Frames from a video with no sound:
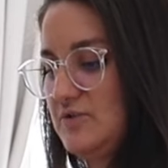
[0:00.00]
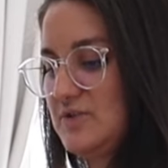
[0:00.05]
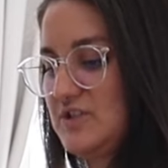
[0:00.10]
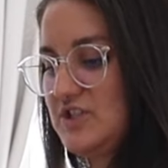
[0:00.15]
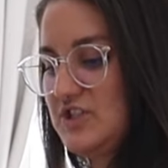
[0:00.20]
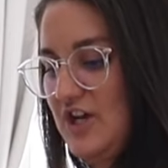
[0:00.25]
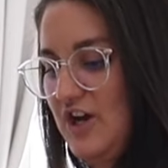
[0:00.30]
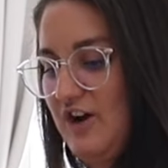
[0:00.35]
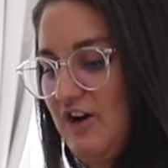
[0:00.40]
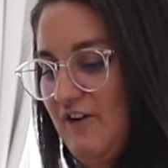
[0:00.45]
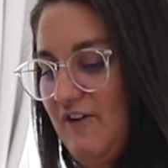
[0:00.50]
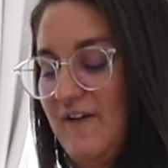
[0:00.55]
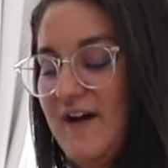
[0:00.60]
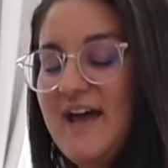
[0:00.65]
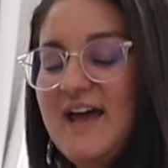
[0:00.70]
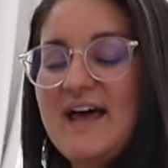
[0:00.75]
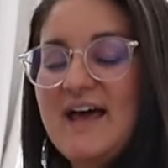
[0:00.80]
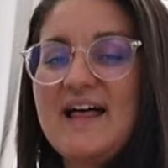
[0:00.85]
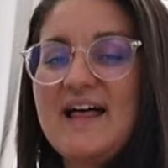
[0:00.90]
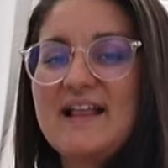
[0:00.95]
So
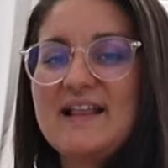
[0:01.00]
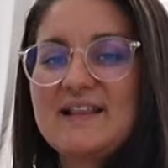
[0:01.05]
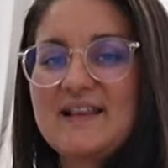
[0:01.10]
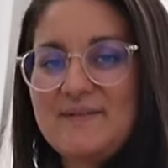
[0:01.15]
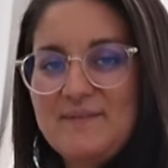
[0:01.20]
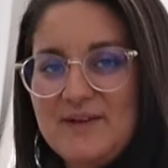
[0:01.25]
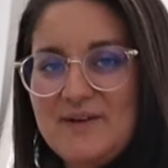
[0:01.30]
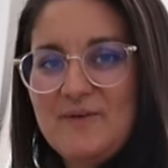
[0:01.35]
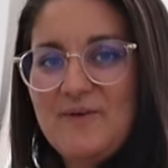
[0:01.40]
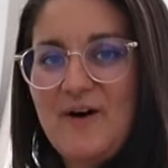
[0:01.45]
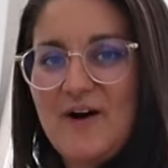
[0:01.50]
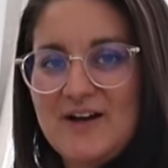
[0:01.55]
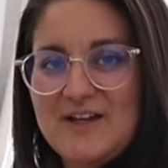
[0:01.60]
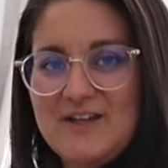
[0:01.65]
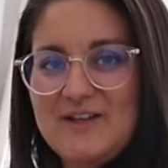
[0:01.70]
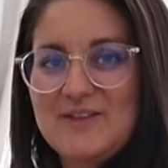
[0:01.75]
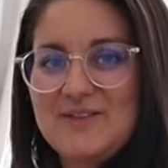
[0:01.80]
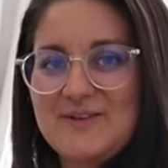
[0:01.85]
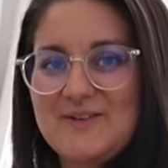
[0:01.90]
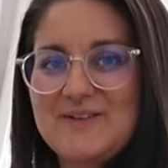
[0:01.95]
let me walk
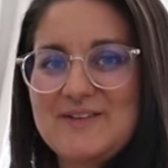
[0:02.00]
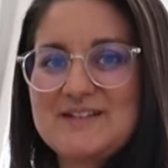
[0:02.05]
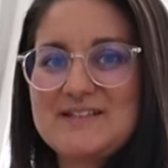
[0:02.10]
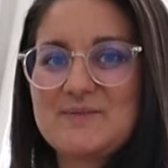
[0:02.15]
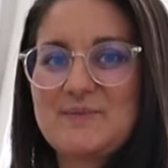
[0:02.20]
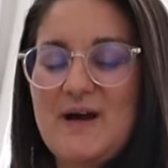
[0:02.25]
you through this